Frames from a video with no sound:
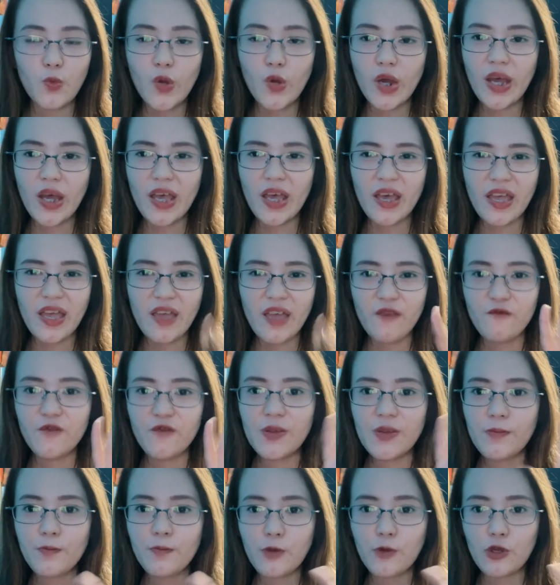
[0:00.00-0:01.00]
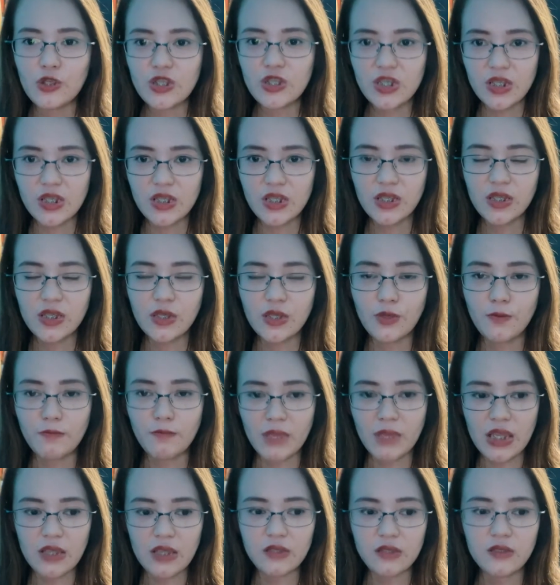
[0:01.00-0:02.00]
every purchase you
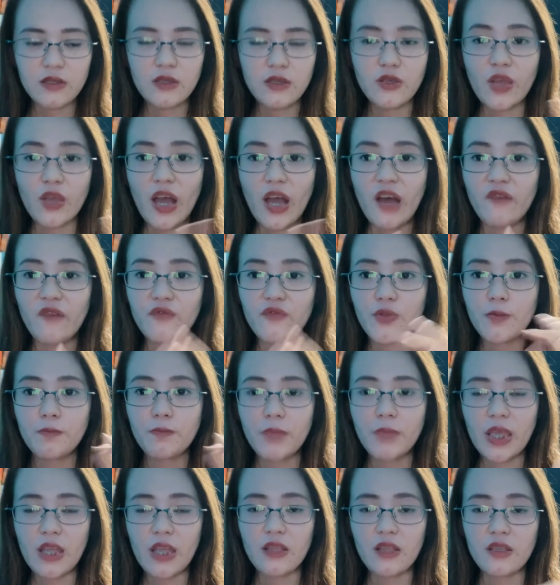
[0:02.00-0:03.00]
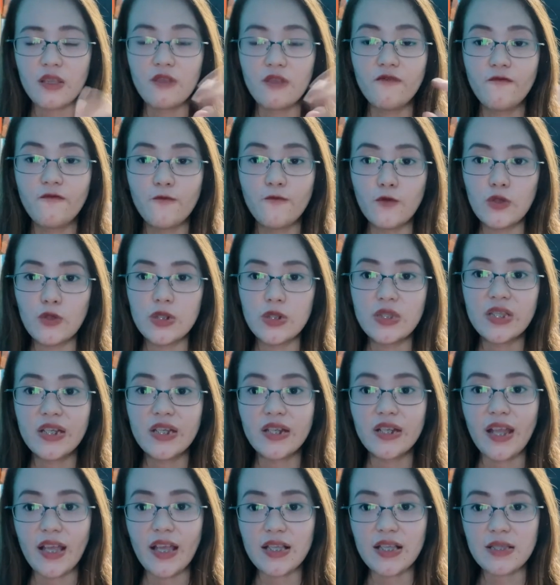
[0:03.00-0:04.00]
made, you have to pay it in full the
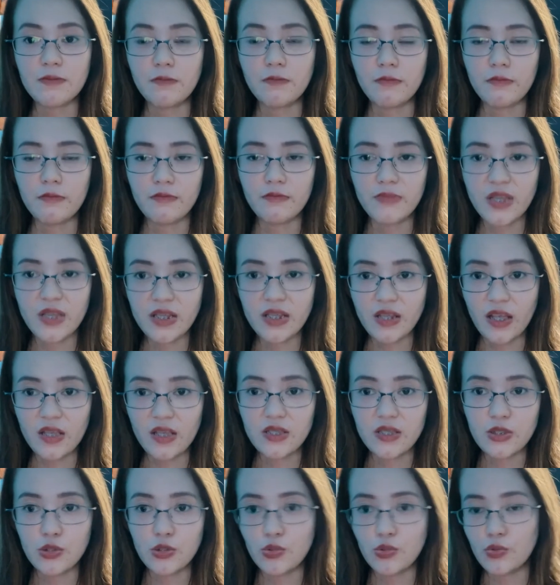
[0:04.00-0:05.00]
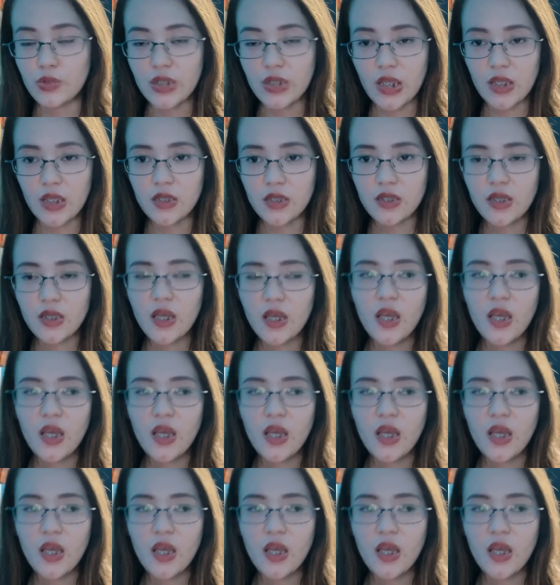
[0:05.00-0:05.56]
next due date.